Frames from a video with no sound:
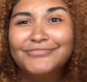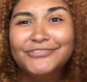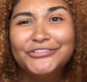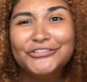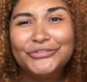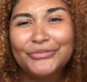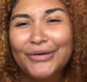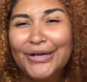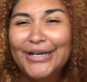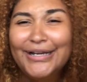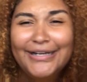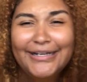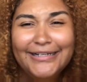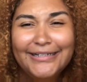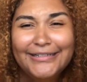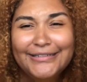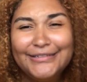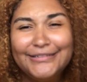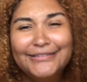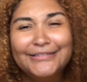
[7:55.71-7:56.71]
training
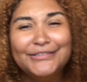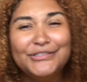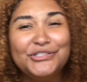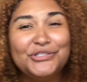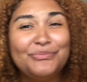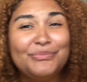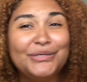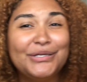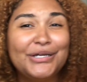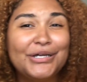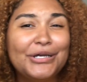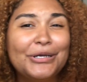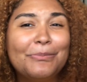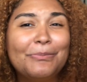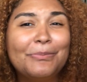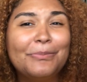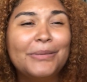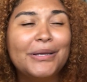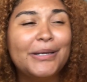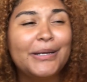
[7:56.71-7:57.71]
to
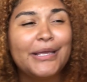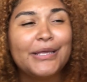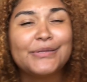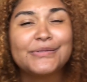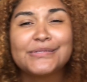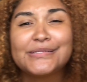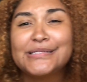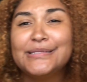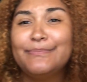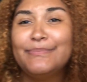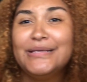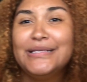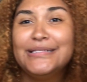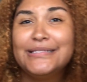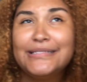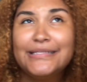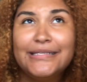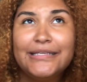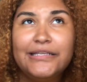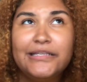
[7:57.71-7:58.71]
become an
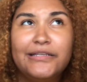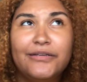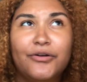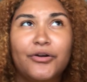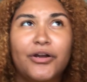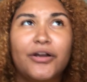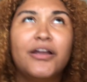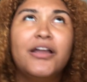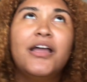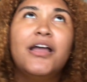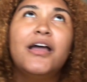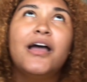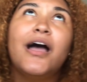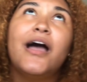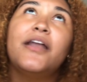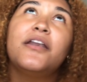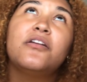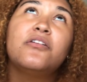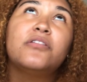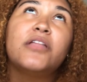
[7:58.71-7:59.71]
LCPC or
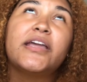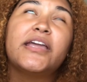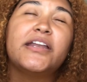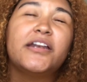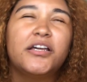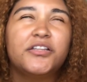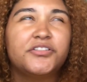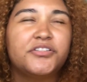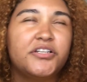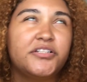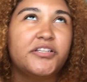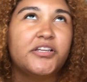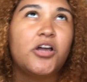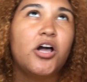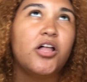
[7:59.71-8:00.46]
I know like in other states they